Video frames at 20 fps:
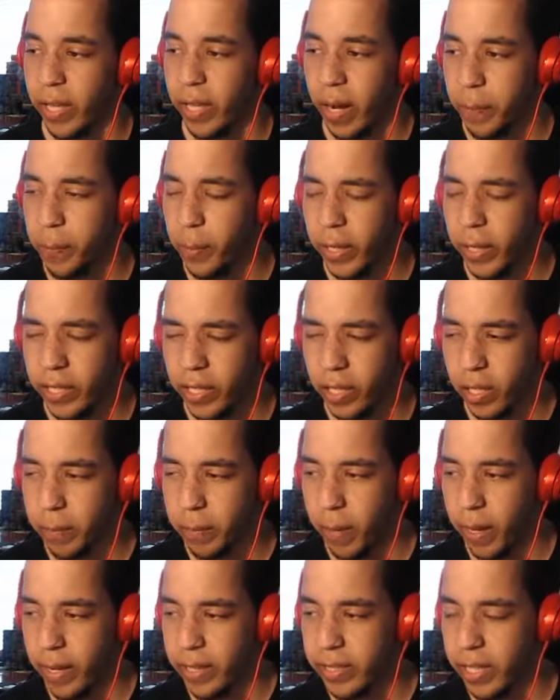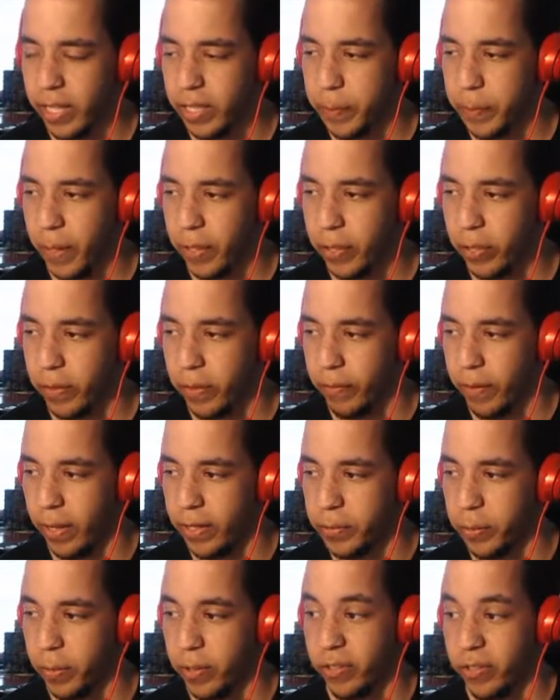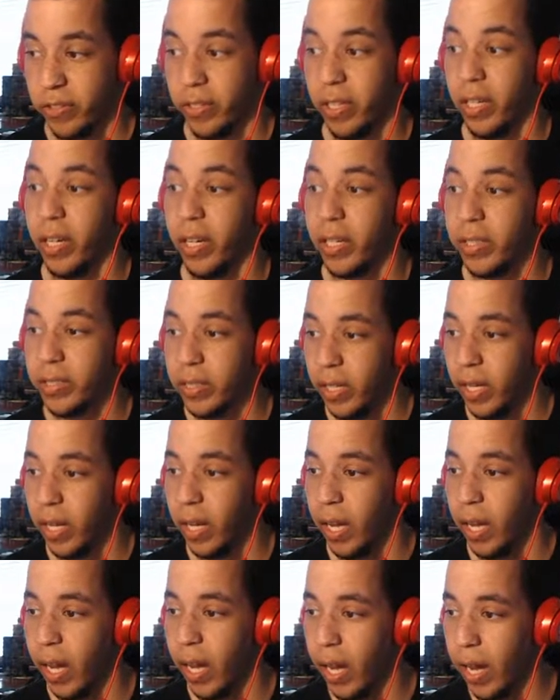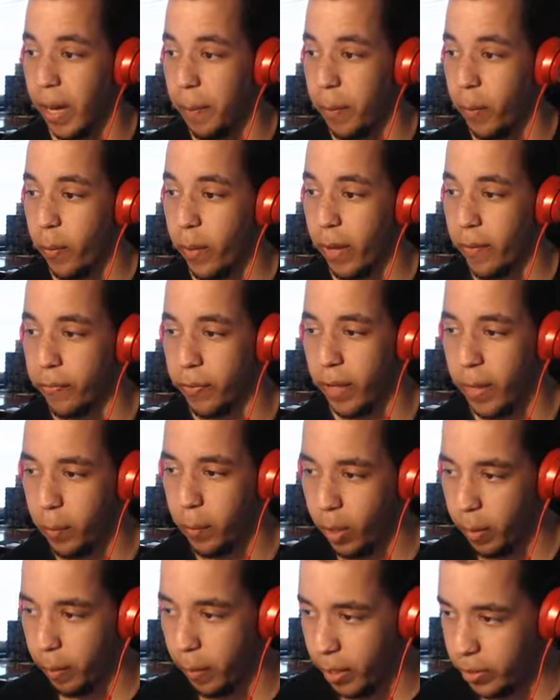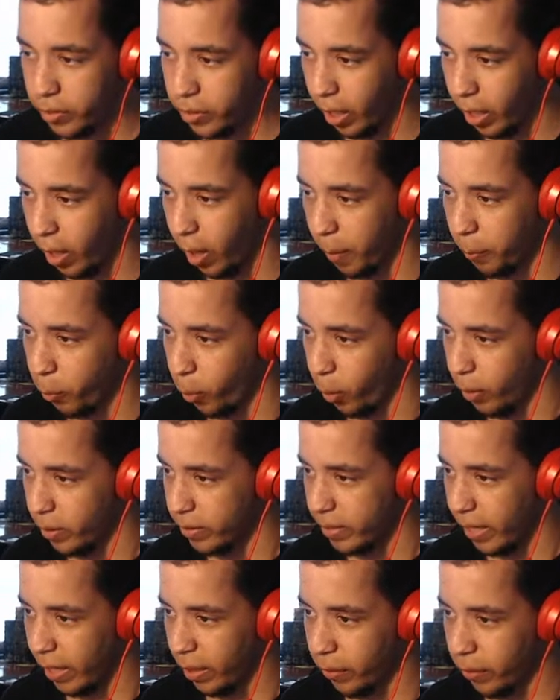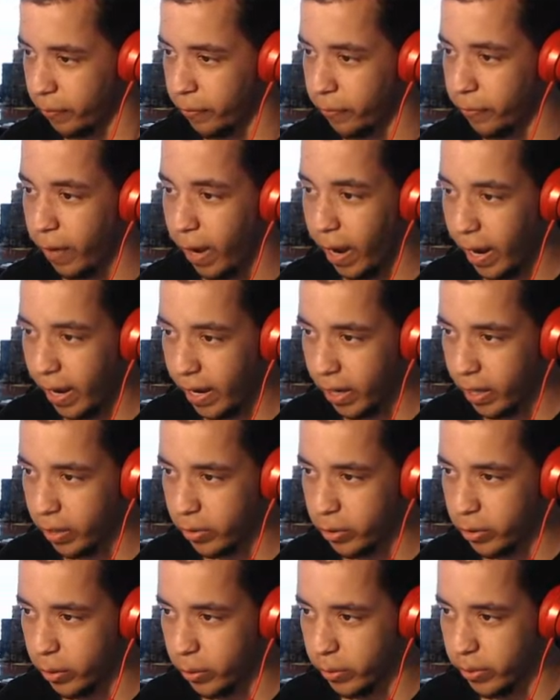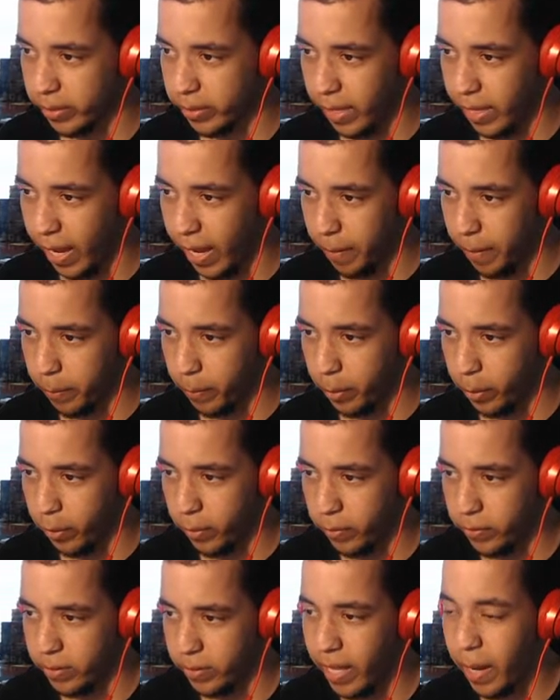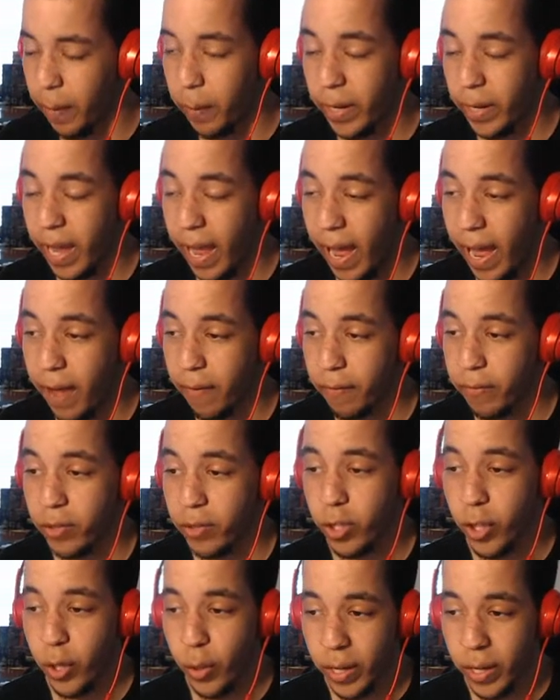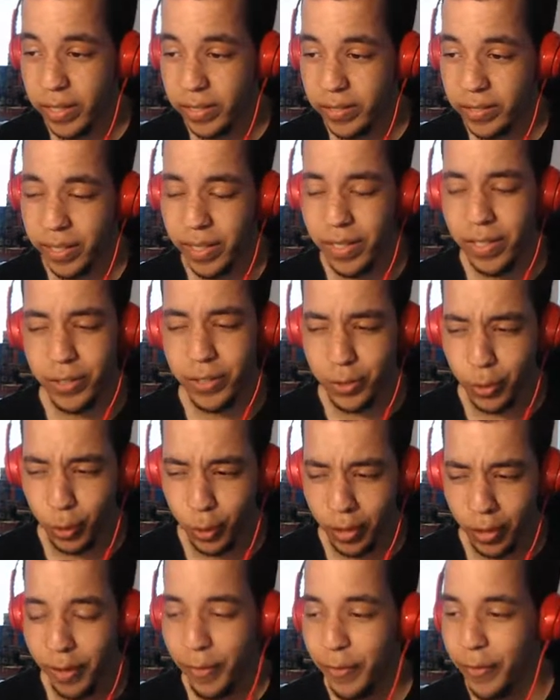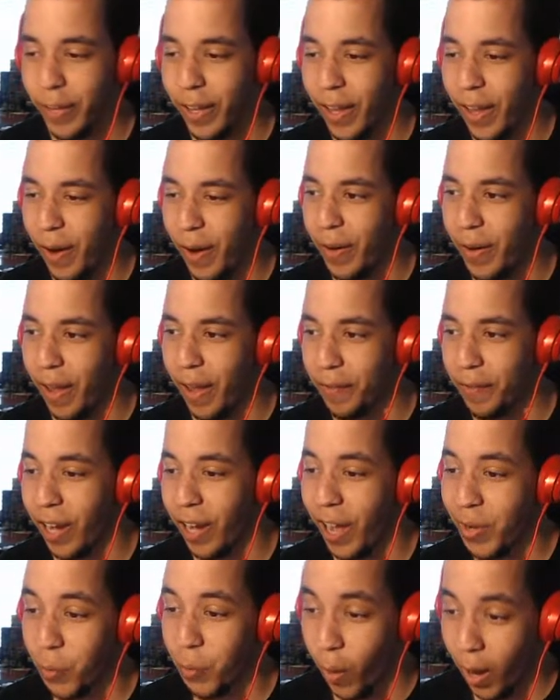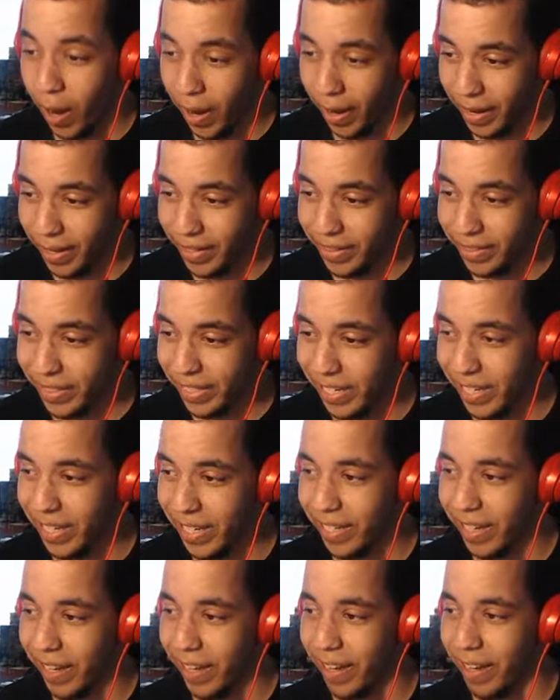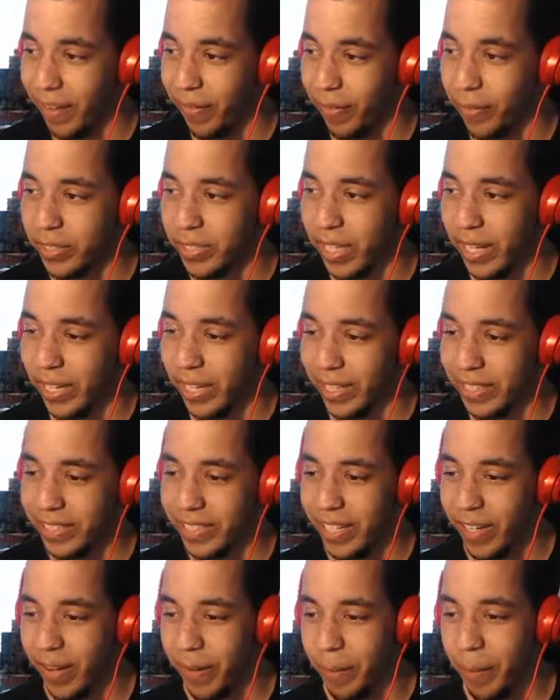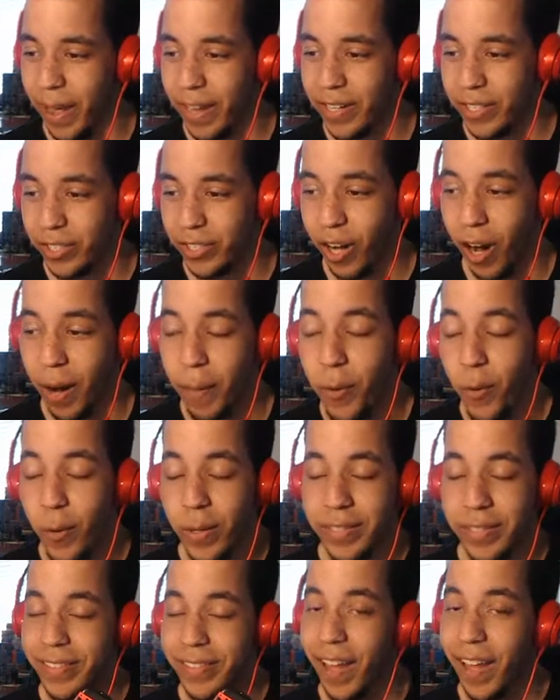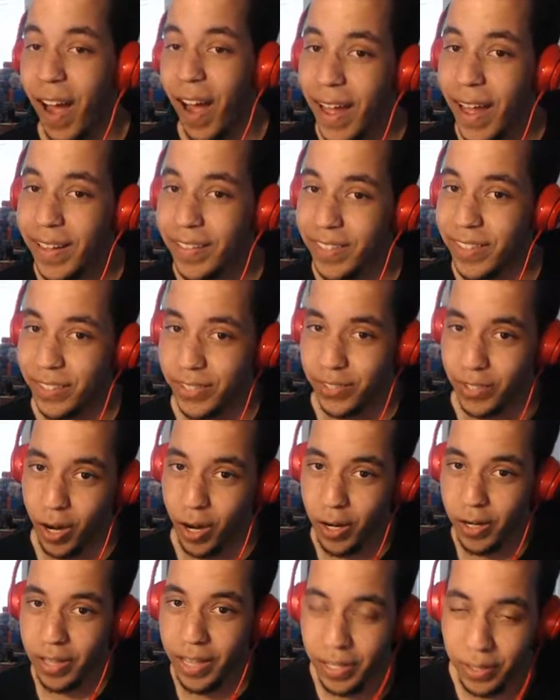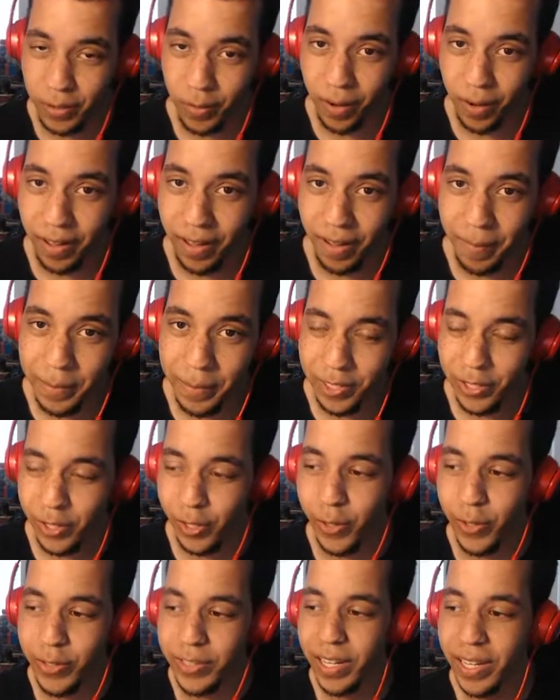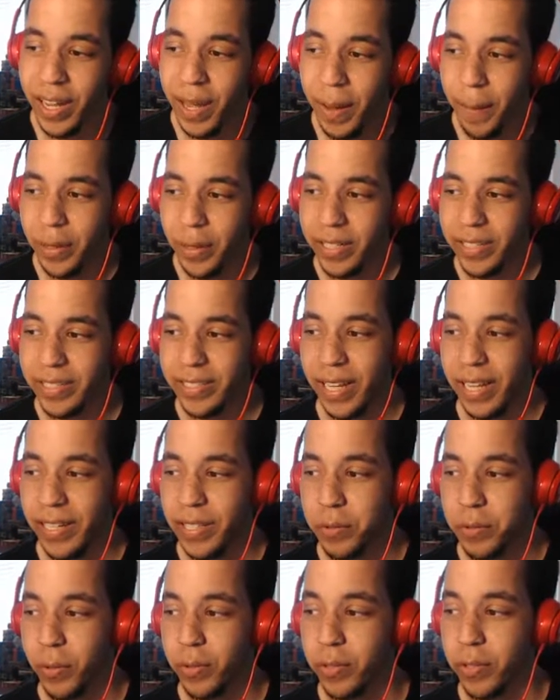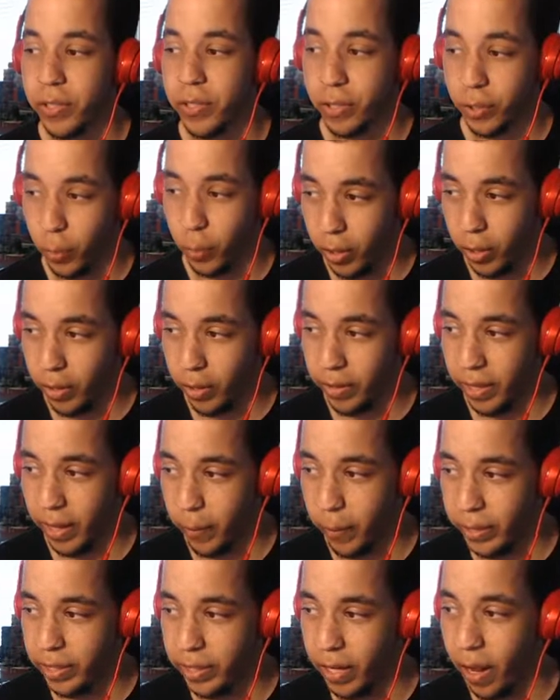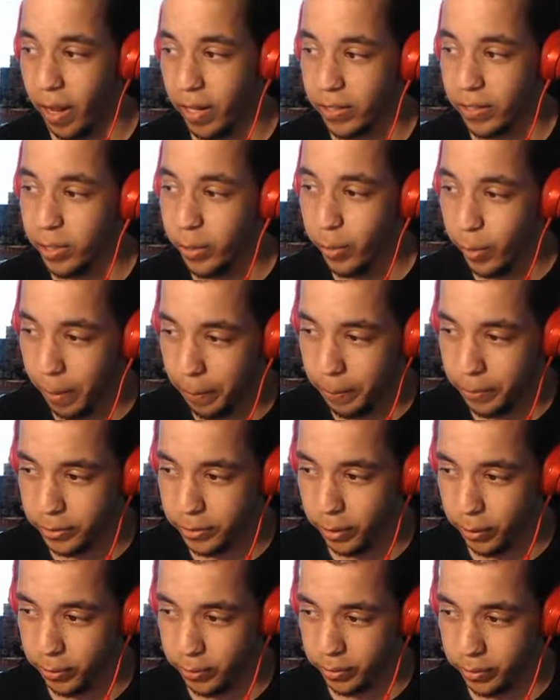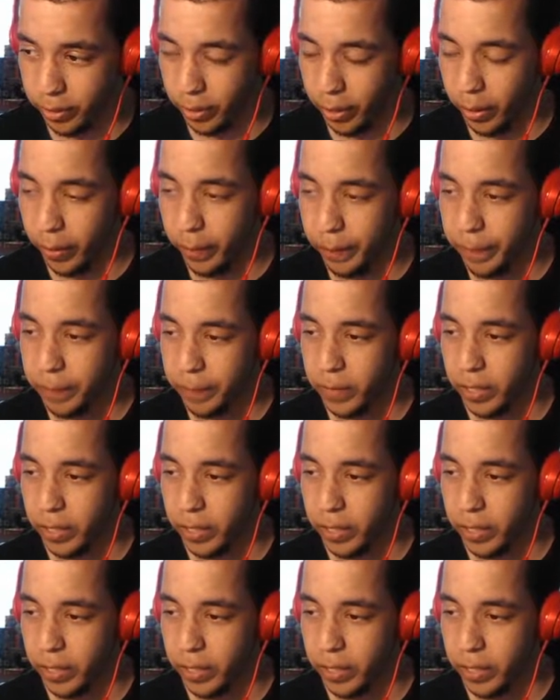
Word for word: are there, pretty good, minus that Special Defense, which sucks. But we have Flame Wheel, Mudshot, Uproar, and Sacred Fire, two stab moves. Then we have newest, sort of, we have Godwin, the Psychic Steel Magikarp, who is not the starter that you all helped me choose, but instead this was a Squirtle that we caught 2 episodes ago,